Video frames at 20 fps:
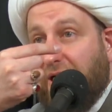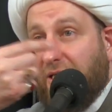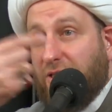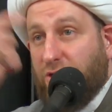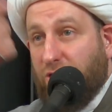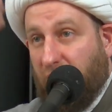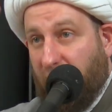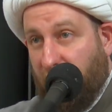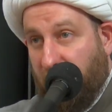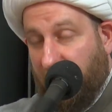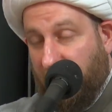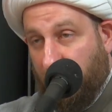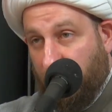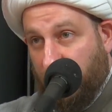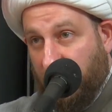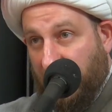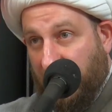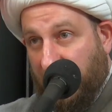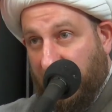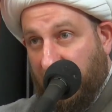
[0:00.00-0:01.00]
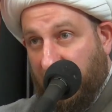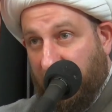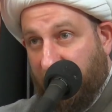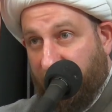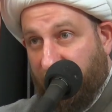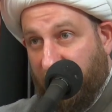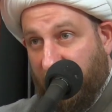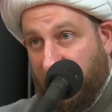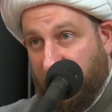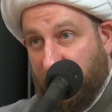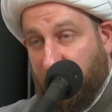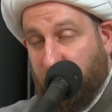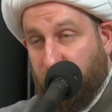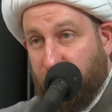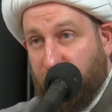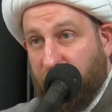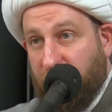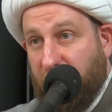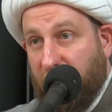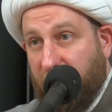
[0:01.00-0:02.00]
Ajjalallahu ta'ala farajahu
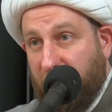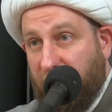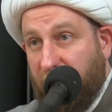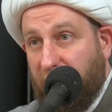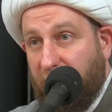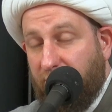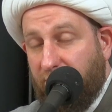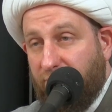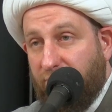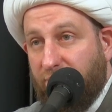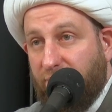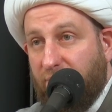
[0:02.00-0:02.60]
sharif,